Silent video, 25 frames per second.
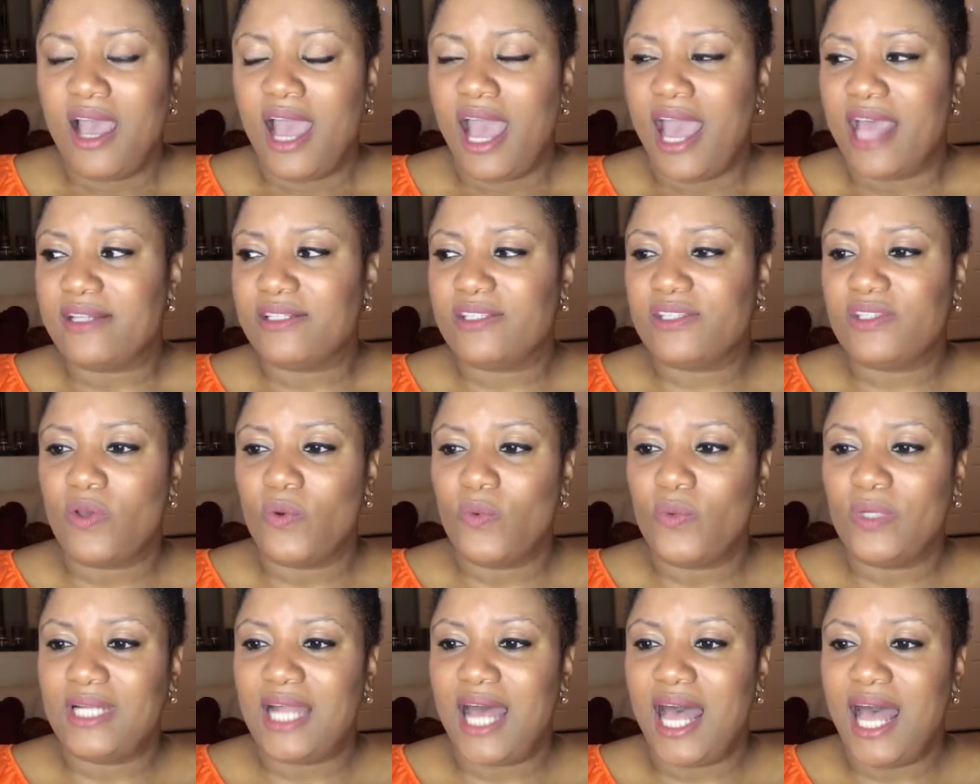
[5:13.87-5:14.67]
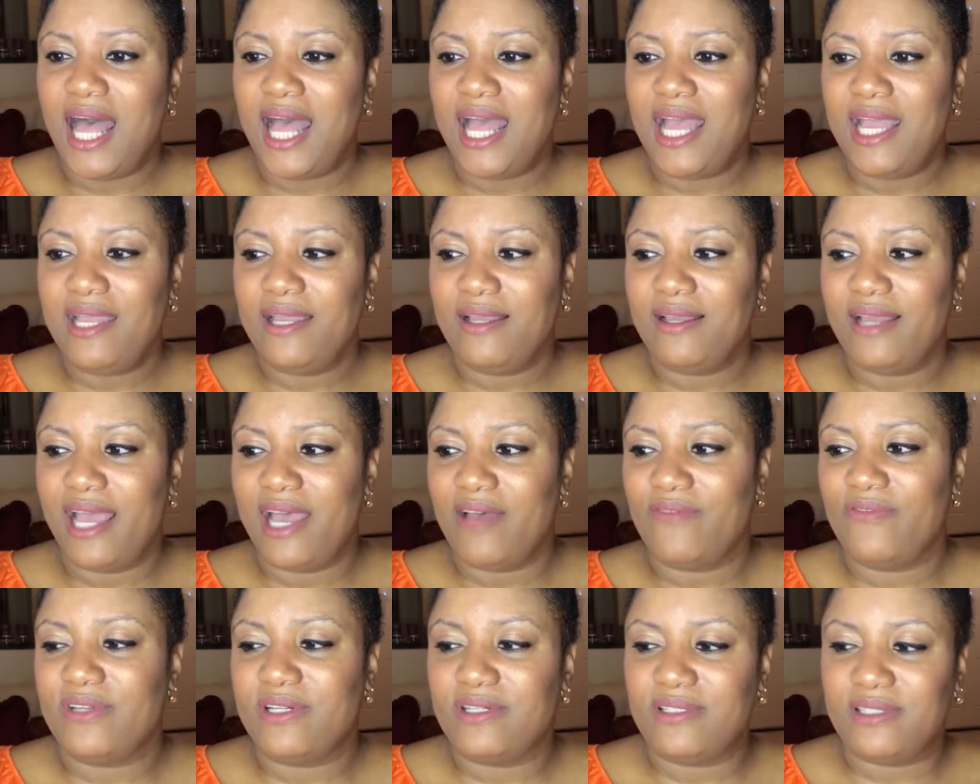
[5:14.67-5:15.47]
And so when I
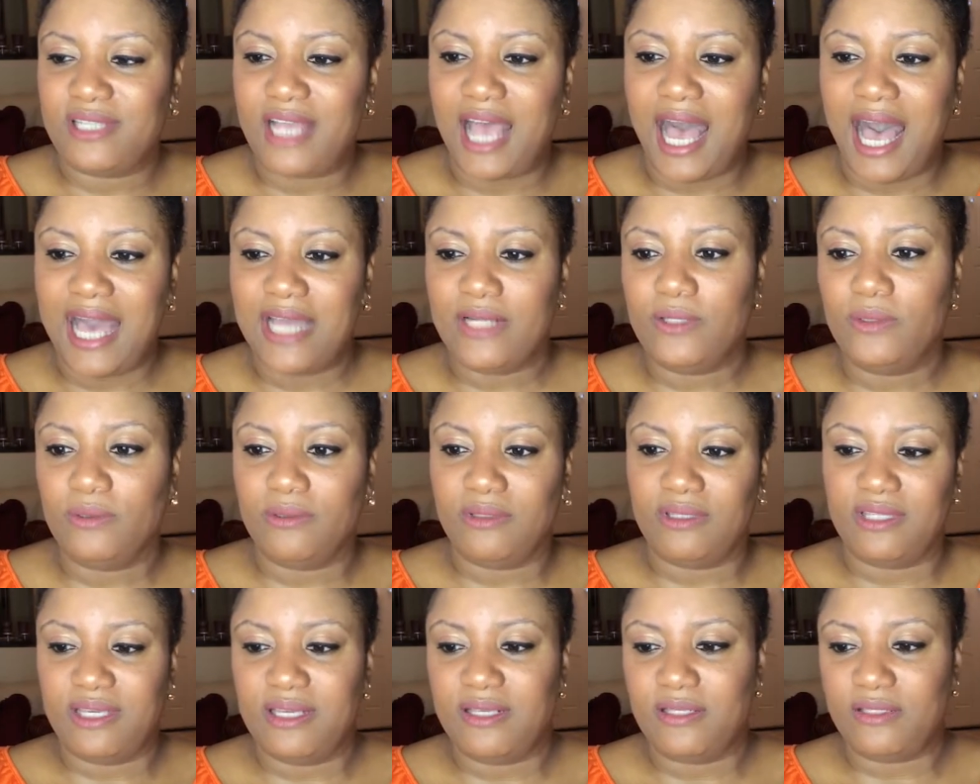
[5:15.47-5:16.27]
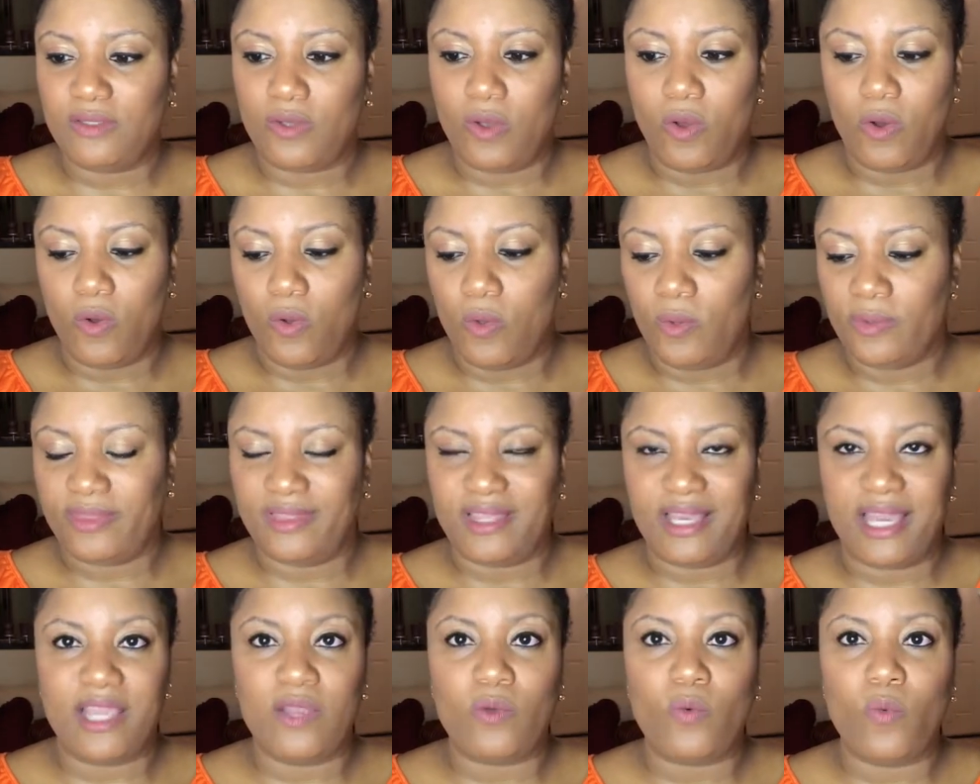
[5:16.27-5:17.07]
have entitled this whole
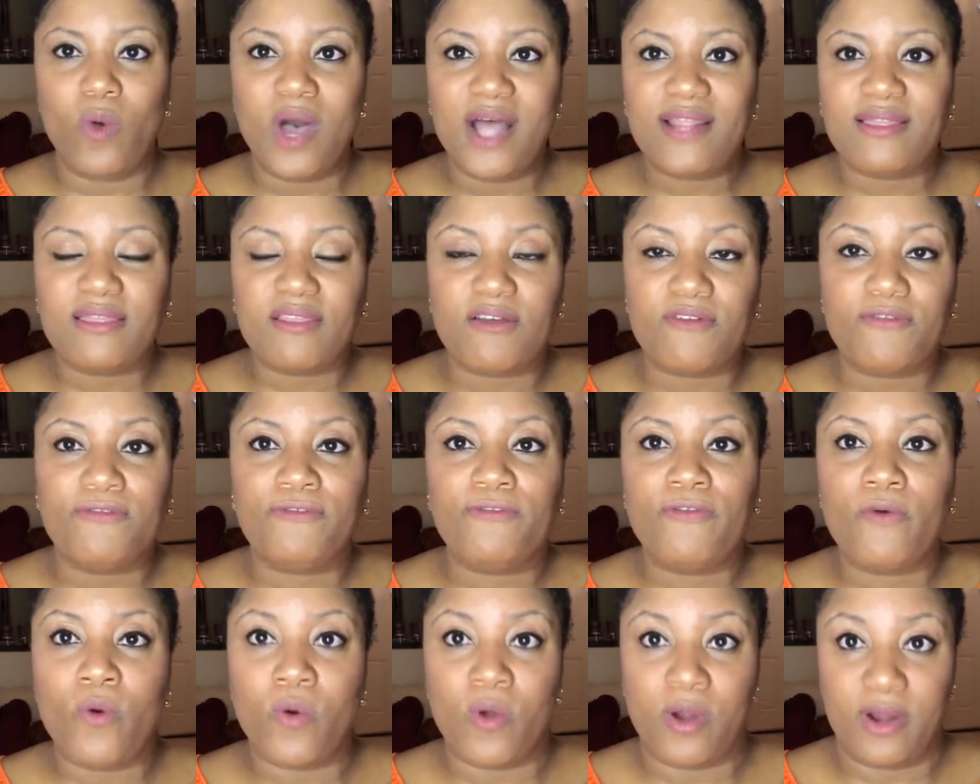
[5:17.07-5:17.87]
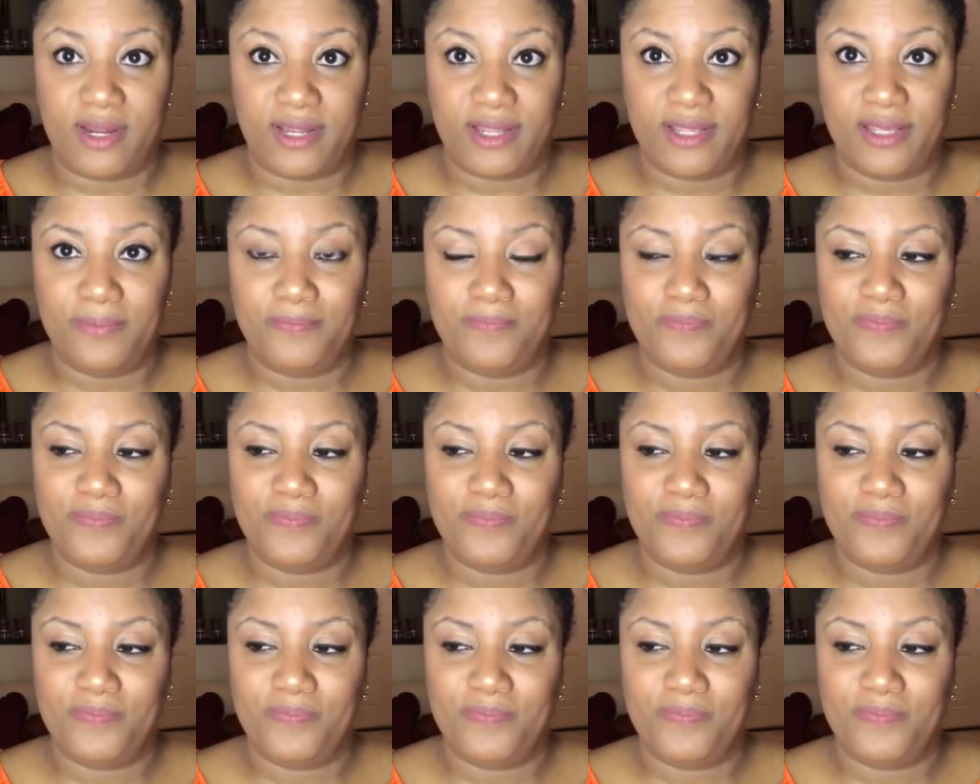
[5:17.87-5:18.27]
thing, What the Fork,